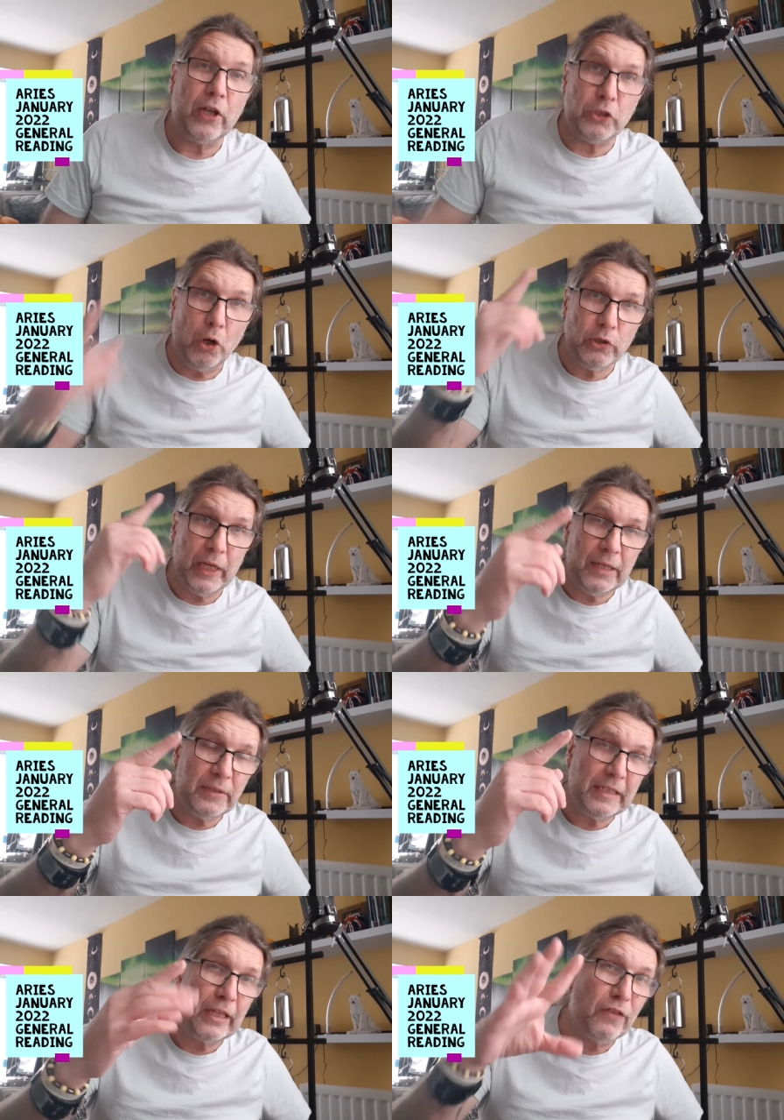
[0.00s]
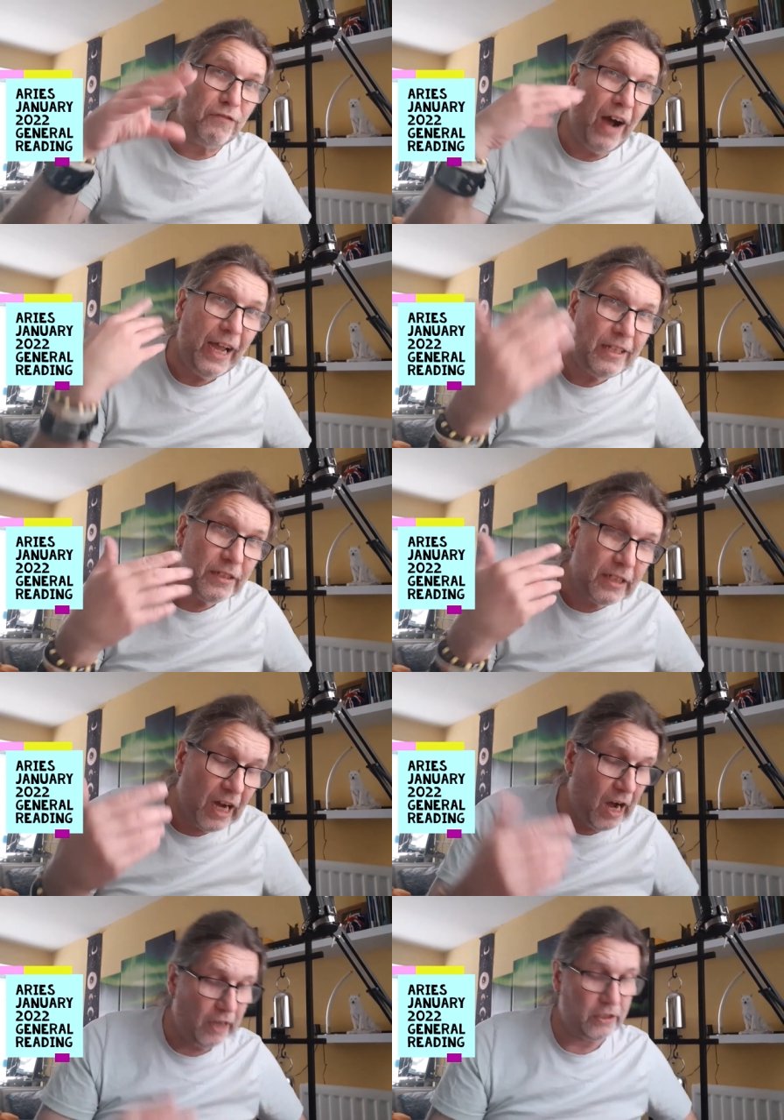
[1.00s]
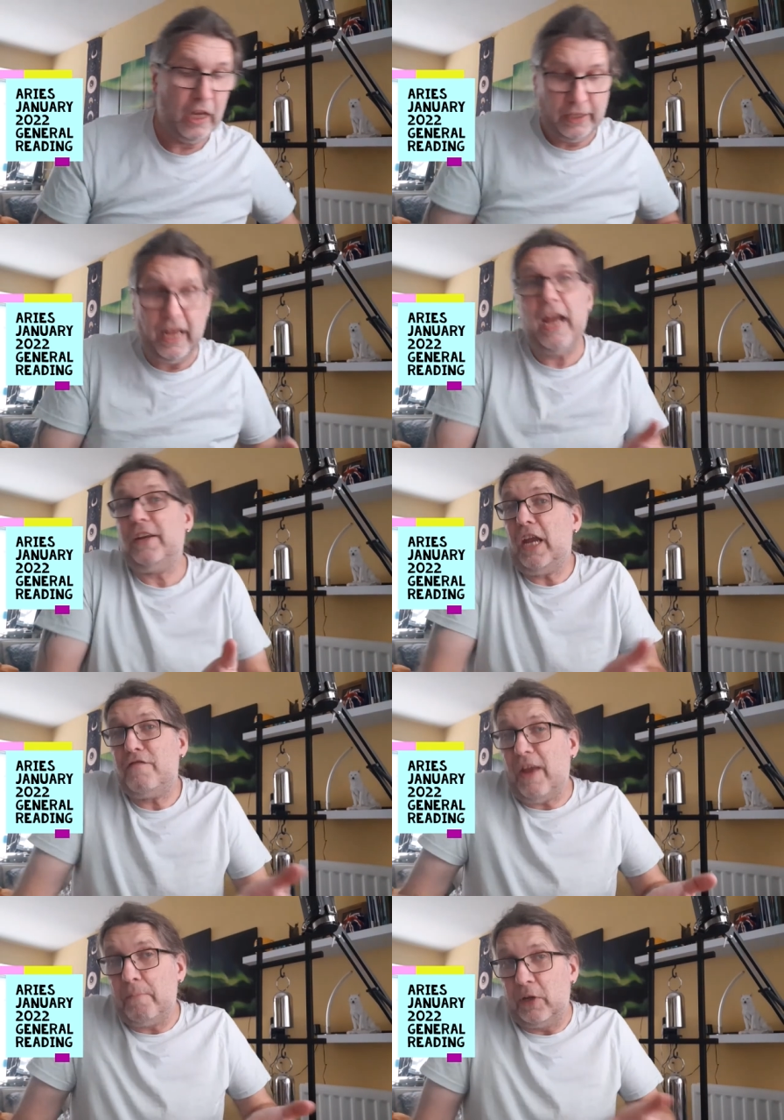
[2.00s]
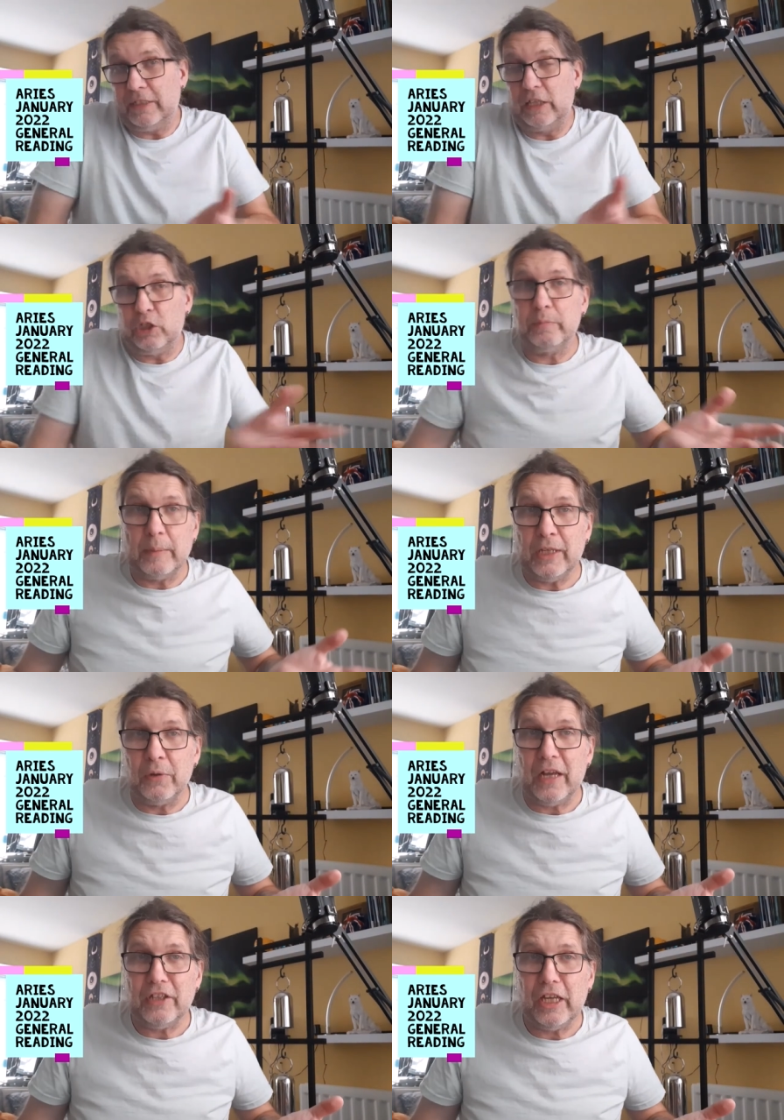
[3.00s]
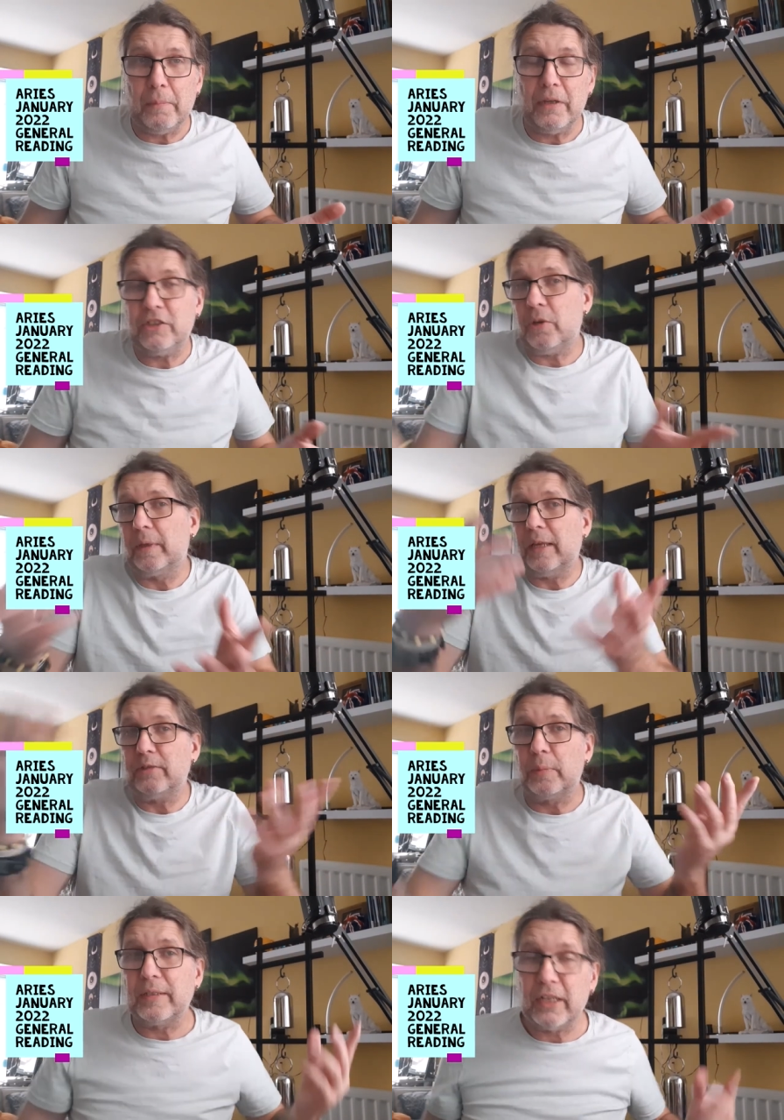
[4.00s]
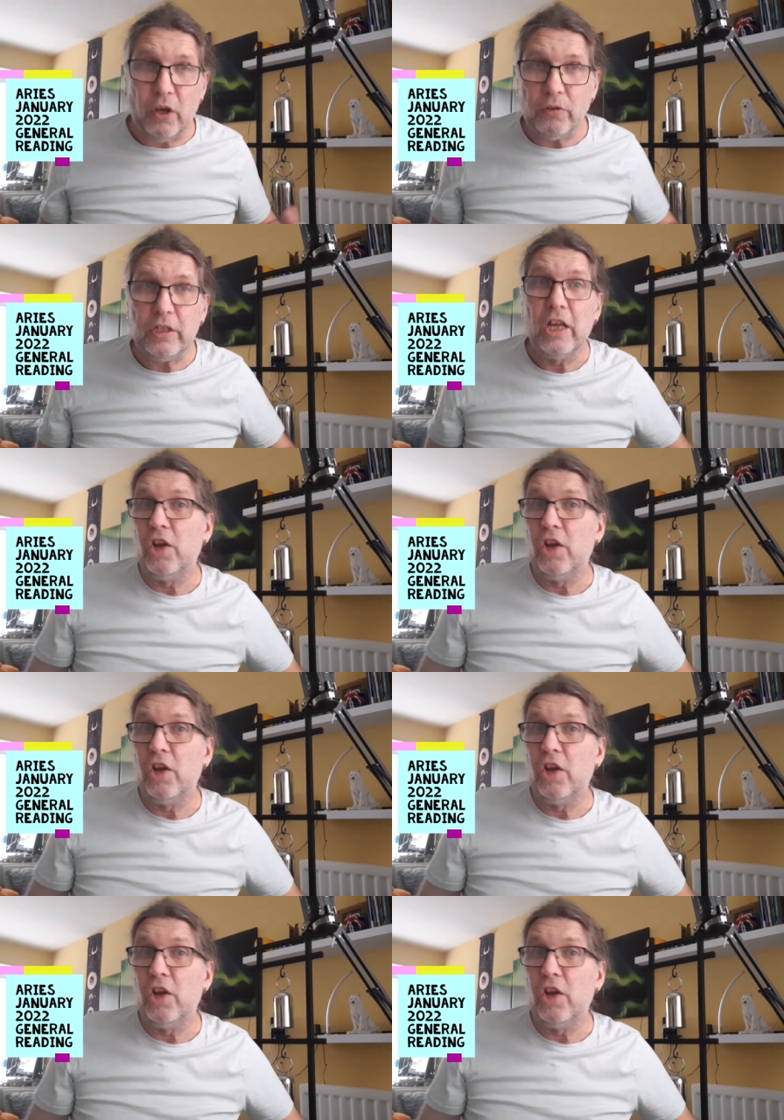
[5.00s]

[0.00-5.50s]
It's also interesting that the violet card, they, ha they have numbers, and sometimes I look at the numbers and sometimes, and sometimes I don't.